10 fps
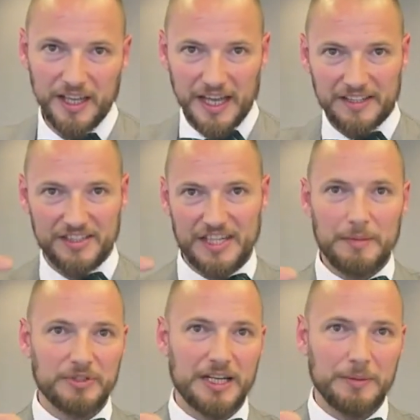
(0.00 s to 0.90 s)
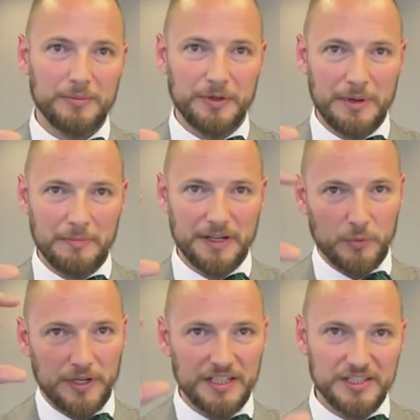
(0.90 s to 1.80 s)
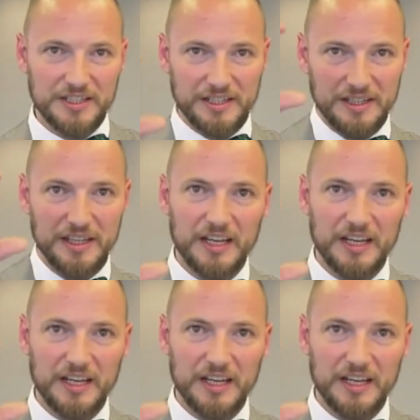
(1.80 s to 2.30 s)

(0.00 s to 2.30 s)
At the same time, remember where's the